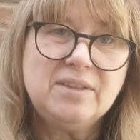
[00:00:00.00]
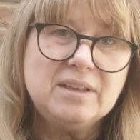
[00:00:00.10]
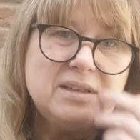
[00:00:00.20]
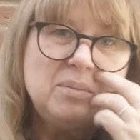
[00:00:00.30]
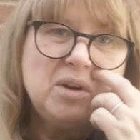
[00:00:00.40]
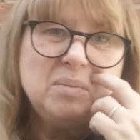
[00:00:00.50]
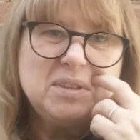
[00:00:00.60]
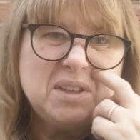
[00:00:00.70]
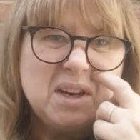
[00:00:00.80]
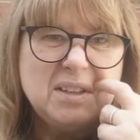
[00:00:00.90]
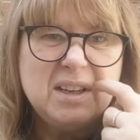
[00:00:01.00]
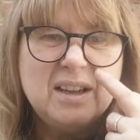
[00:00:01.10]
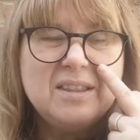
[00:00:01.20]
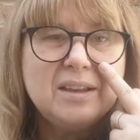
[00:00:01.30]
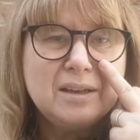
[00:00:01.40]
things I'm going to be starting, I
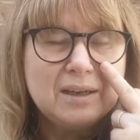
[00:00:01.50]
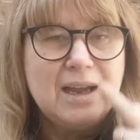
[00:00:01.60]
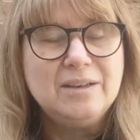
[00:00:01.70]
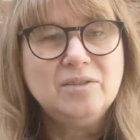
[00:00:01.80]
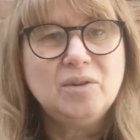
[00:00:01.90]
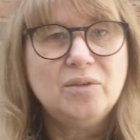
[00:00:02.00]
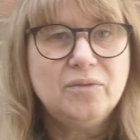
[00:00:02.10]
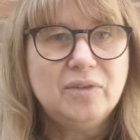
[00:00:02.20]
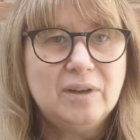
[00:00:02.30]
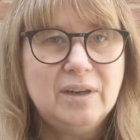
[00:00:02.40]
think, end of